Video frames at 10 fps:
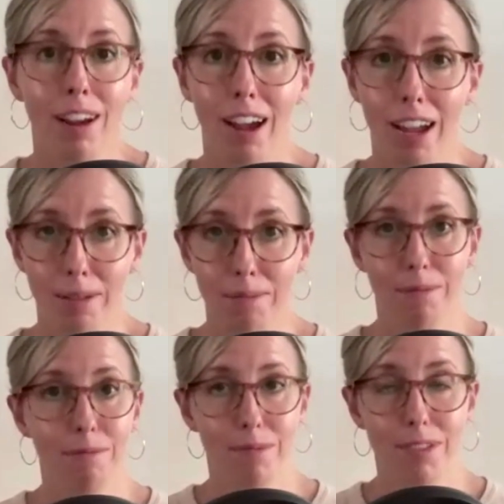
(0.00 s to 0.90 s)

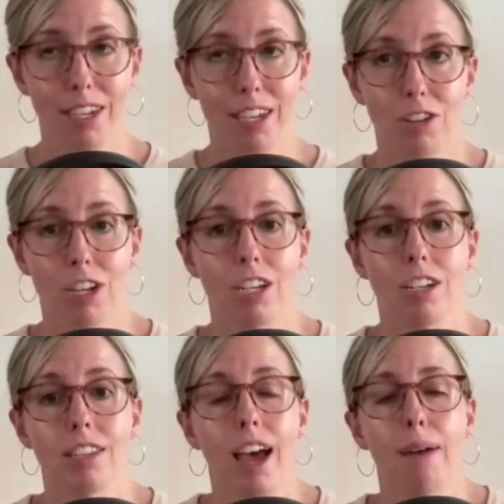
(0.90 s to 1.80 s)
I'm seeing
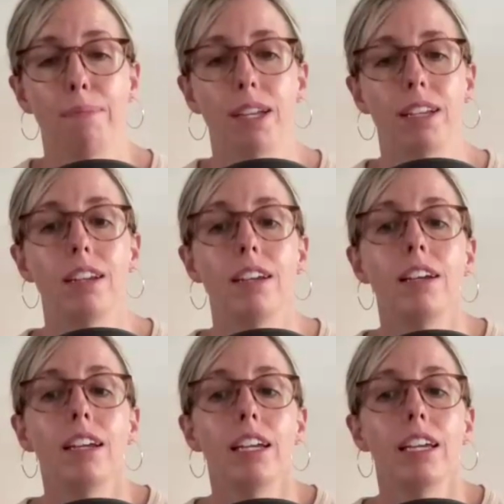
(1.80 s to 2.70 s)
changes happen
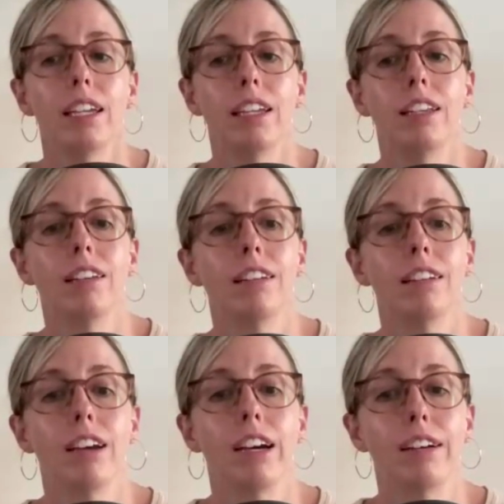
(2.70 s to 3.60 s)
in